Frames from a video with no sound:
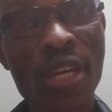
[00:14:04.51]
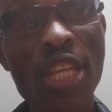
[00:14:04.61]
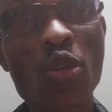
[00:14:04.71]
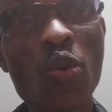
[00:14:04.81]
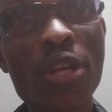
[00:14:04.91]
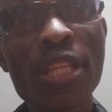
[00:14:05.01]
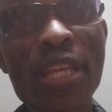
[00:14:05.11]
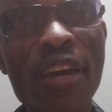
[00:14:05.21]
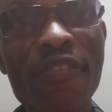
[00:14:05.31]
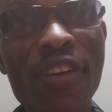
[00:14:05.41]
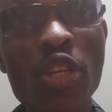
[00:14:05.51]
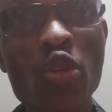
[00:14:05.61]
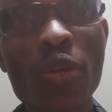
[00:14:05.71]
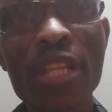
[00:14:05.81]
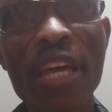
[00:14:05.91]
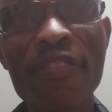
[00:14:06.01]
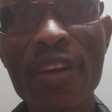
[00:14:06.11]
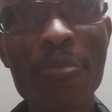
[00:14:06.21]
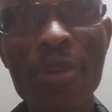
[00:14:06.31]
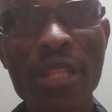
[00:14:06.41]
It shouldn't have
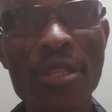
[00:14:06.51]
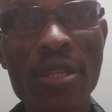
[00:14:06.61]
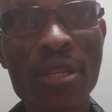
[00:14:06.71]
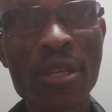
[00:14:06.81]
happened.